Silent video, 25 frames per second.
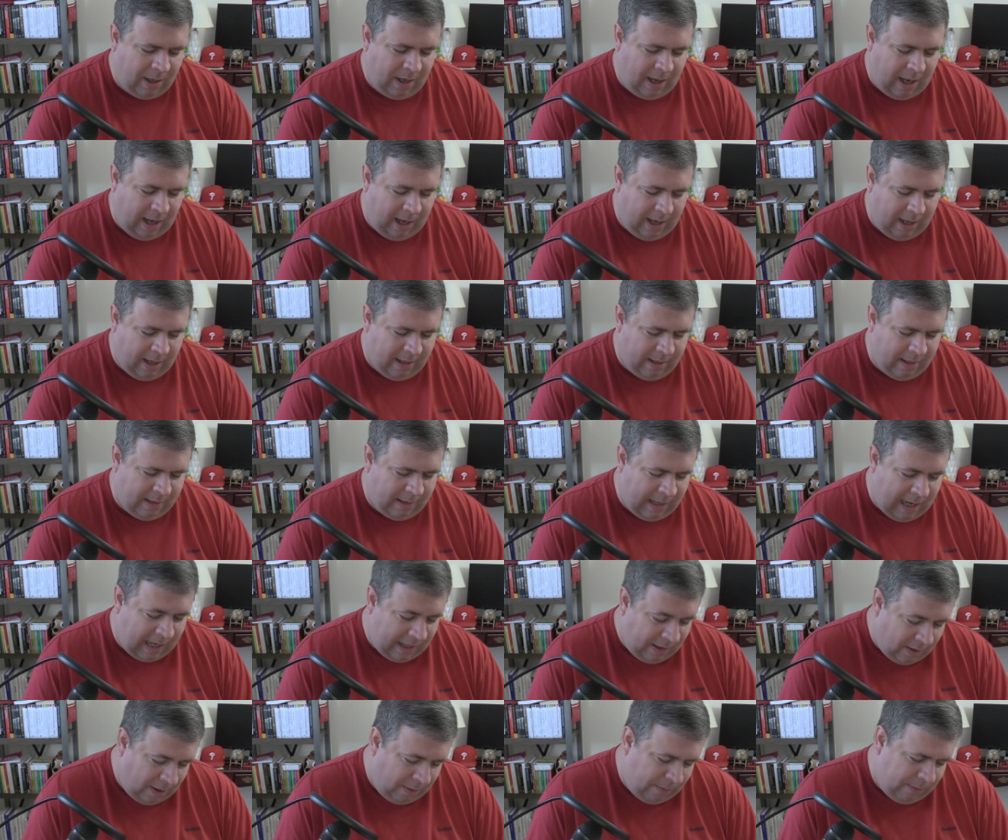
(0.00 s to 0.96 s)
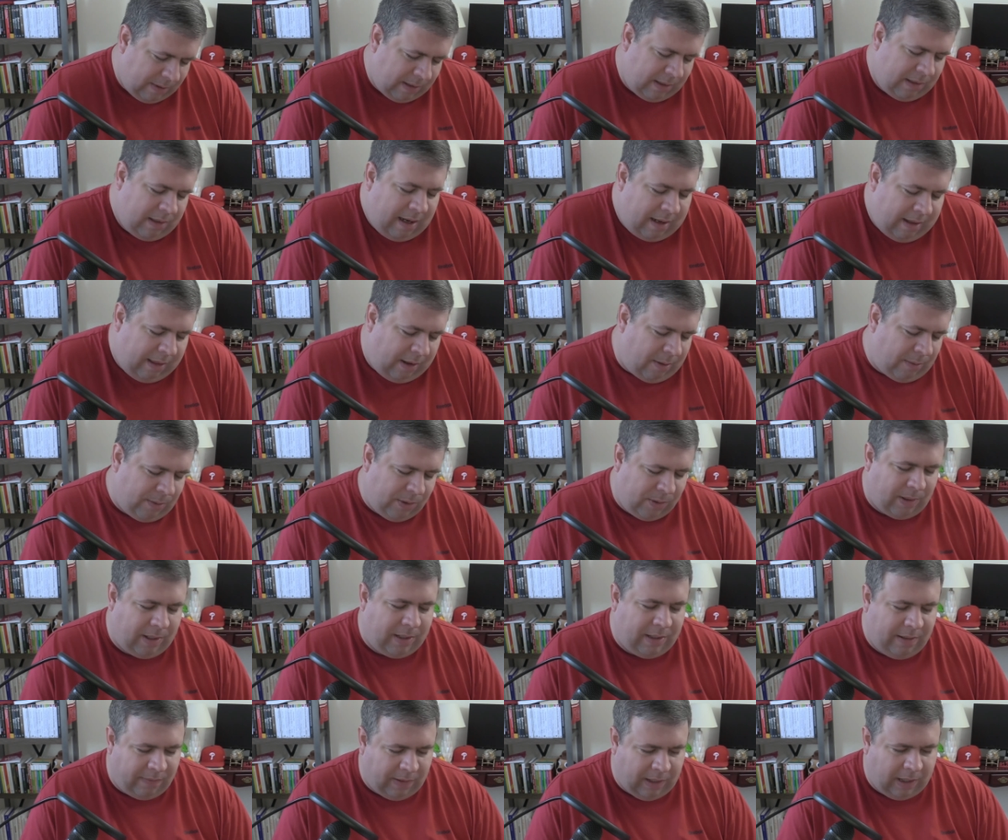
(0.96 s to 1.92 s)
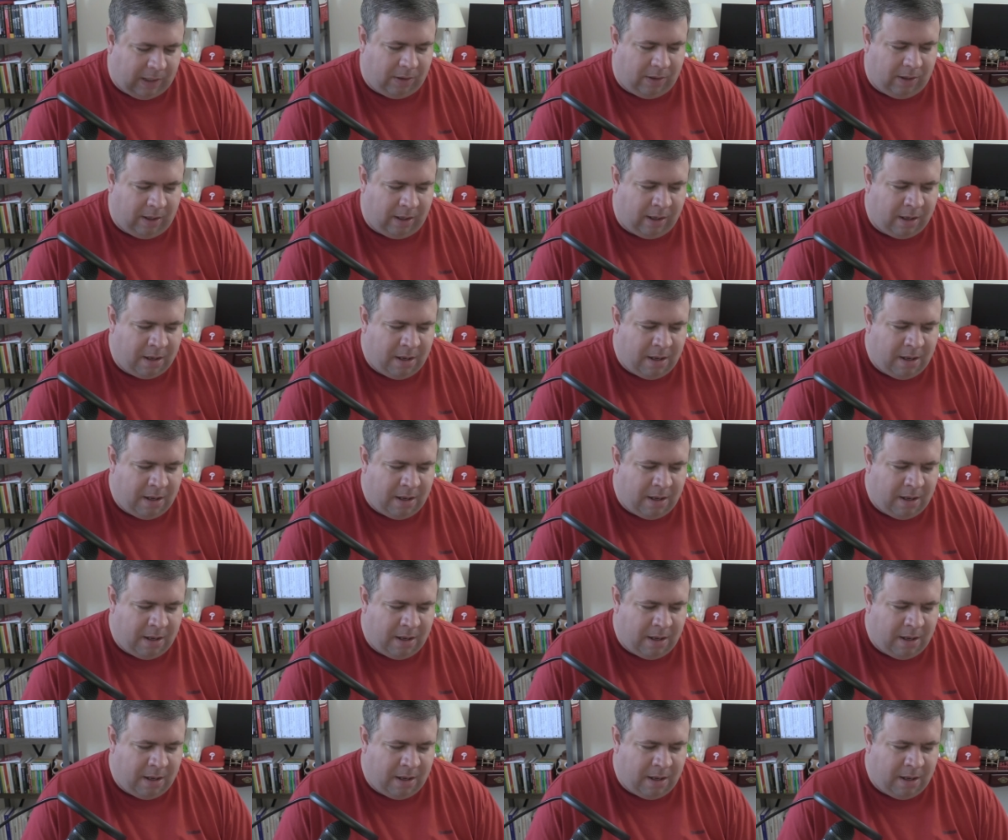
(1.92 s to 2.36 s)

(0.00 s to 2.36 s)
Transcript: And I thought it was relatively good.